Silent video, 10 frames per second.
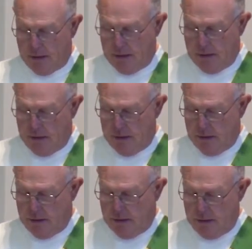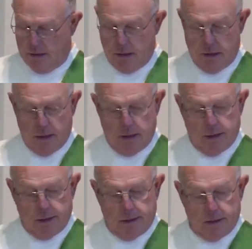
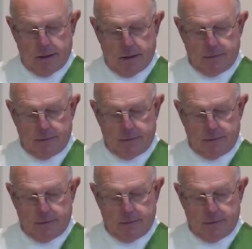(no one is talking)